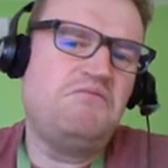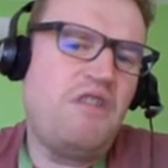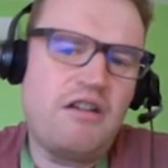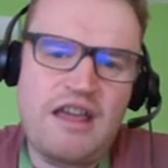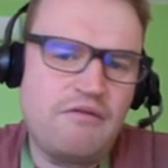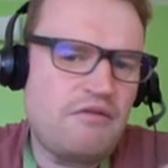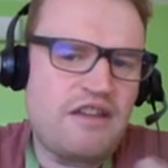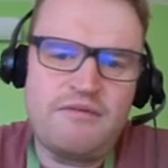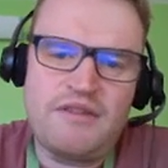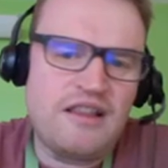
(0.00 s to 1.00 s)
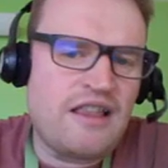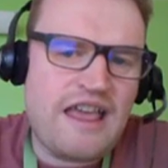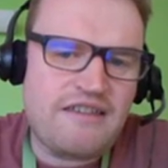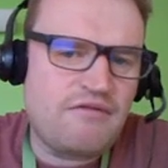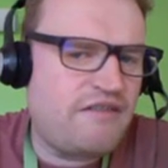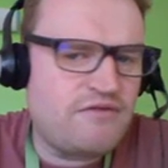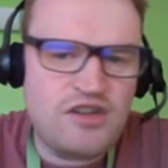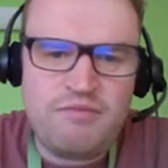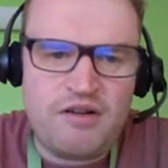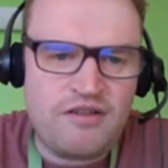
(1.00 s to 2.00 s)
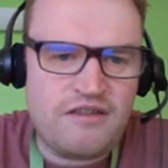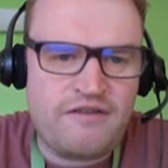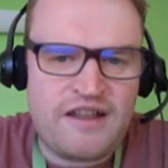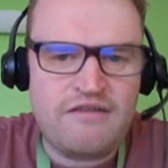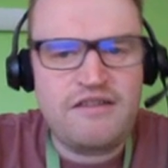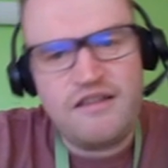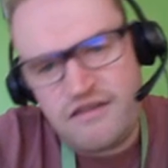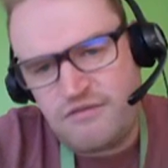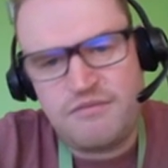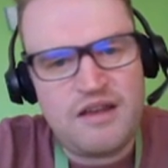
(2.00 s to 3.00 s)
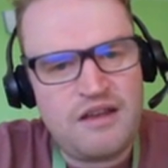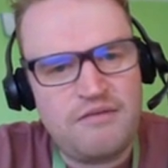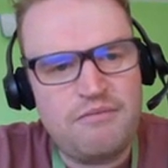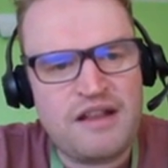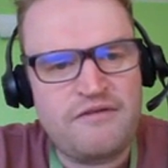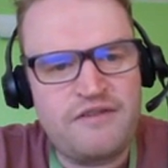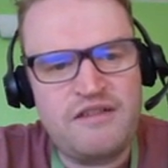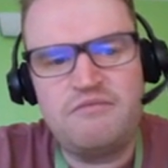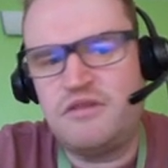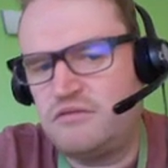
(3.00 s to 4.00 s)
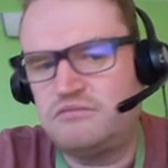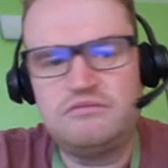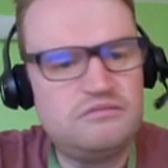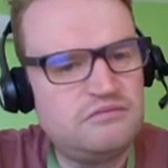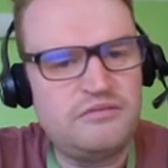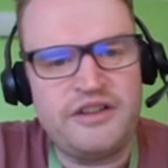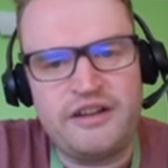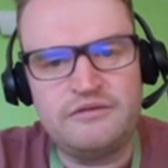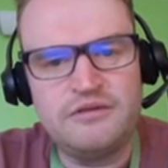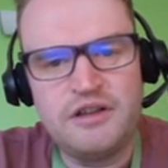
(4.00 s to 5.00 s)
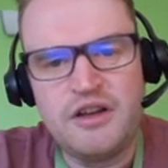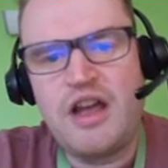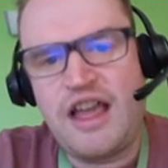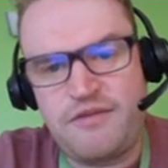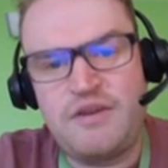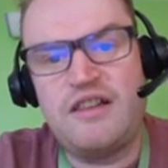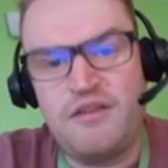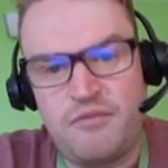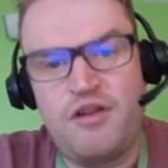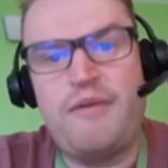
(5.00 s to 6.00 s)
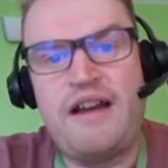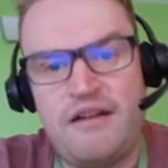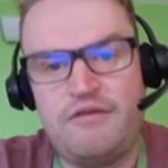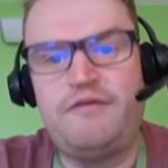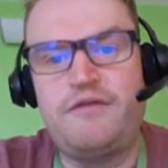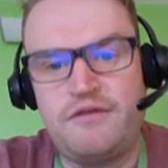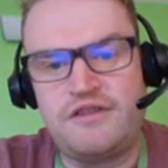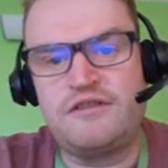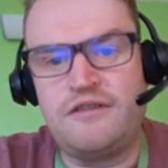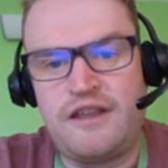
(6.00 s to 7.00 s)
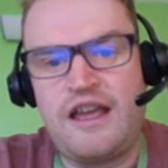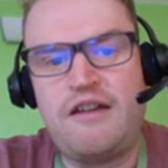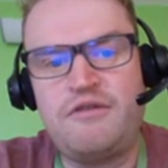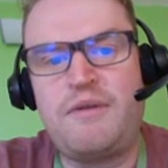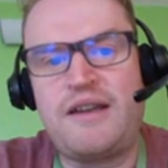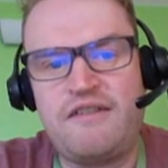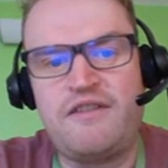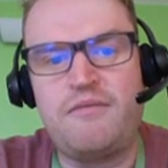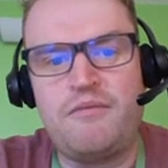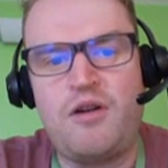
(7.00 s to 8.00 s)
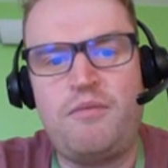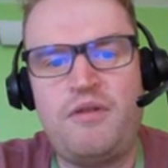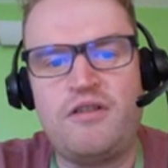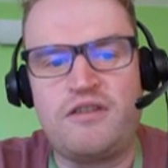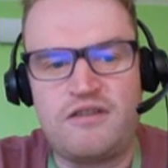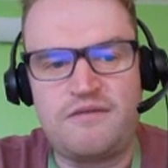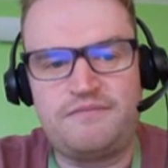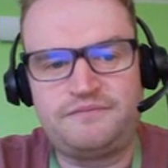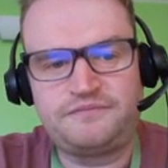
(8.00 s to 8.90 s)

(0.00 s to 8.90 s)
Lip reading: Okay, we'll give them a little less. We'll give them 2 points for now. Still some benefit, but, you know, as we learn more about how influential they are, we might give them more points.